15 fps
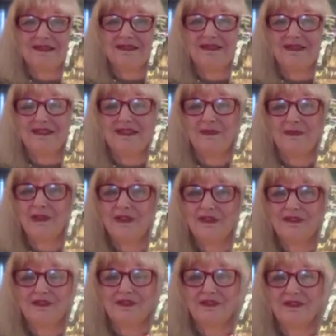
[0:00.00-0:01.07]

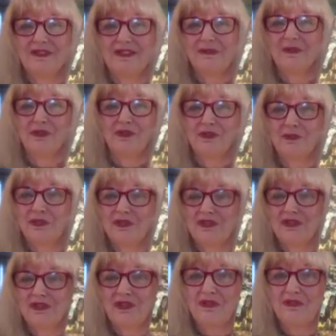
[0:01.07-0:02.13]
anywhere good books are
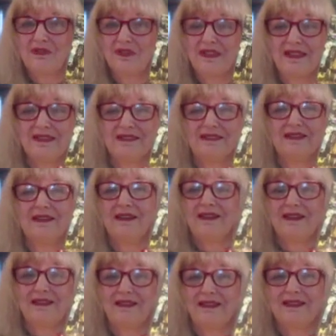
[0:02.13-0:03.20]
sold, and
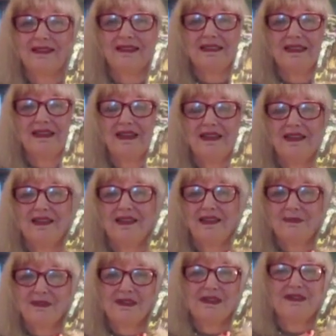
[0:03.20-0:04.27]
online,
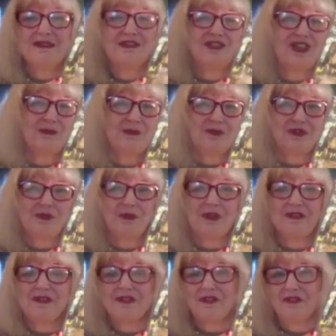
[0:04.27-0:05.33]
Amazon, Chapters,
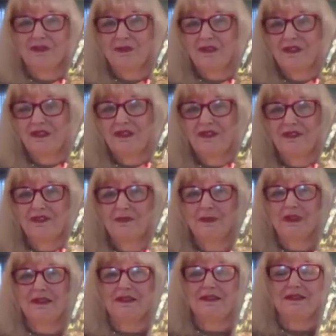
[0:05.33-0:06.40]
Barnes and Noble, and all those
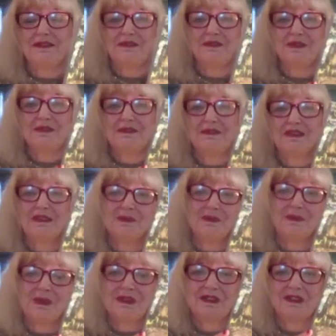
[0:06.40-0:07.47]
places. It can be
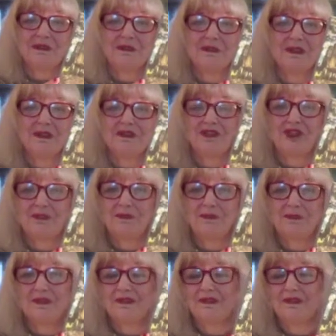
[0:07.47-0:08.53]
picked up and
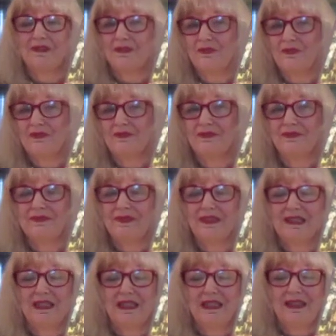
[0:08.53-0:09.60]
shipped and sold,
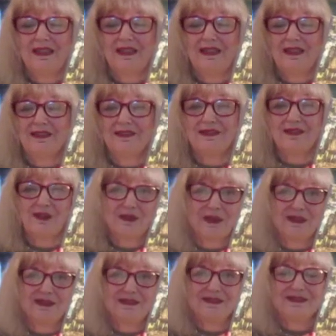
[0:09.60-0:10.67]
and so
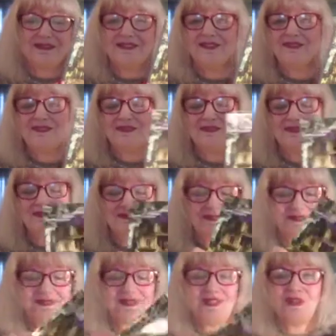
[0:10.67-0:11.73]
on. So
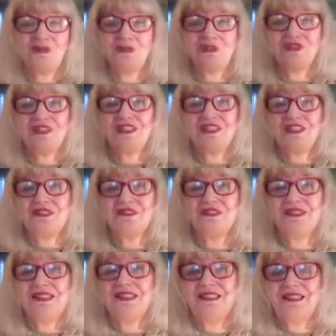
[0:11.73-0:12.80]
I hope you check it out,
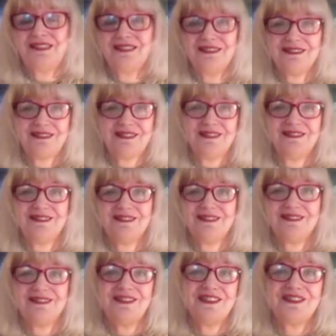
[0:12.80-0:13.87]
and like I said,
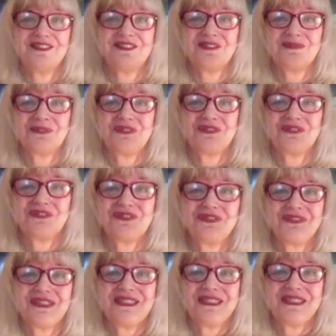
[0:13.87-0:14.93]
thank you so much for
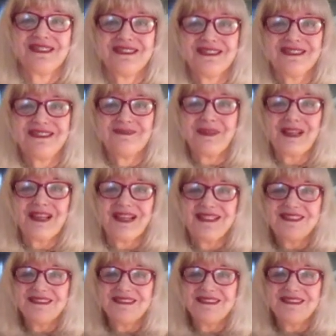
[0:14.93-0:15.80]
tuning in. Bye.